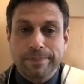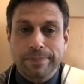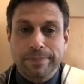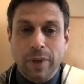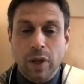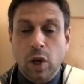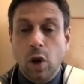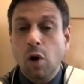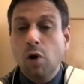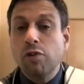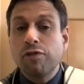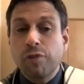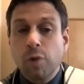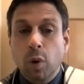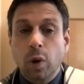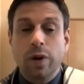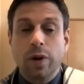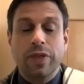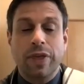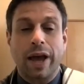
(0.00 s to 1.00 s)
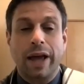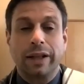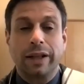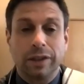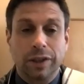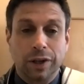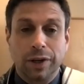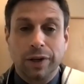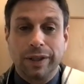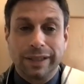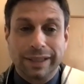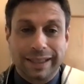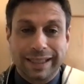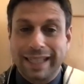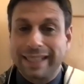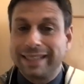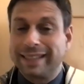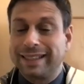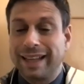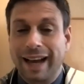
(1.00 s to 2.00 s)
Go forth and learn,
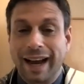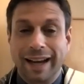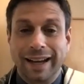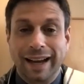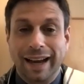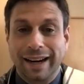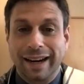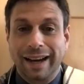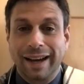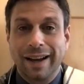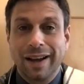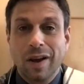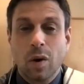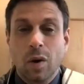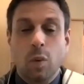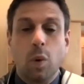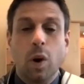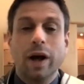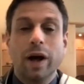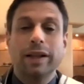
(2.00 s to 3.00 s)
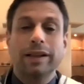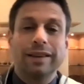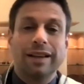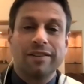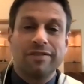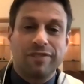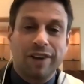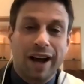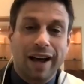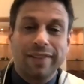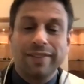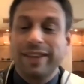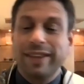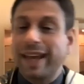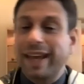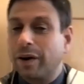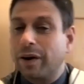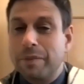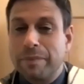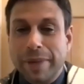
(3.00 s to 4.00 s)
says the Haggadah, what Lavan the
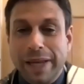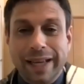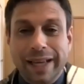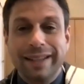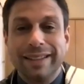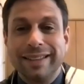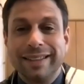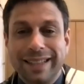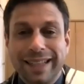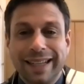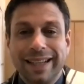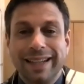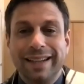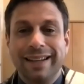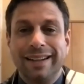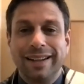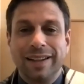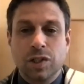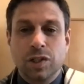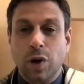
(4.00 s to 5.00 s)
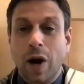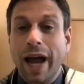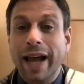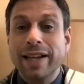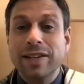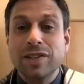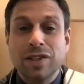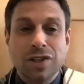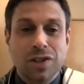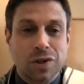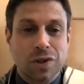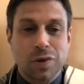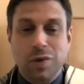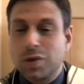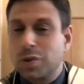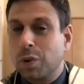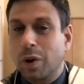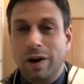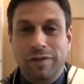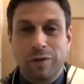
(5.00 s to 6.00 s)
Aramean tried to do
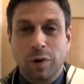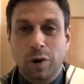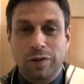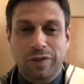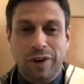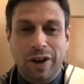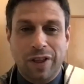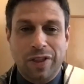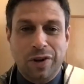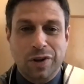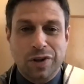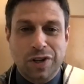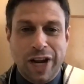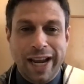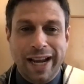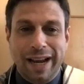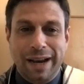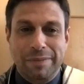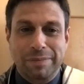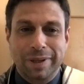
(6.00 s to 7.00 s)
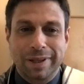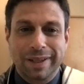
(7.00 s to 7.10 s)
to our forefather Jacob.